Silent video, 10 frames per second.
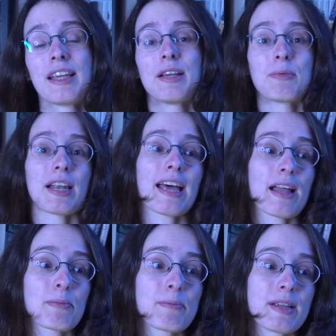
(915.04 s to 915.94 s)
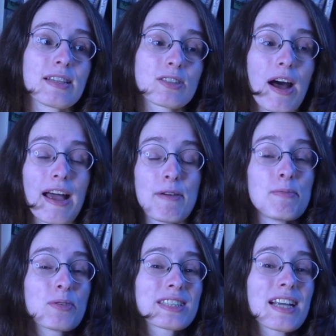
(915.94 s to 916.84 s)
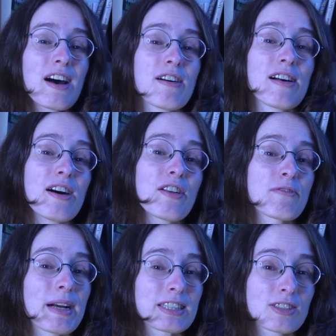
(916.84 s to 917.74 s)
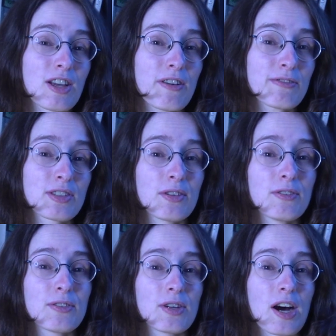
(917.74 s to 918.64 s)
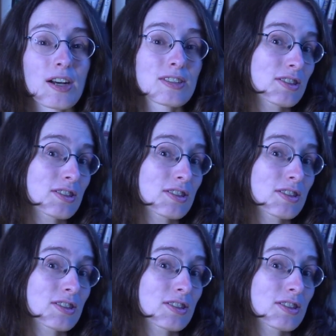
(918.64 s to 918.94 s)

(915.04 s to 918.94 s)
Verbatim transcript: it will help me so I mostly have all of my stuff to uh,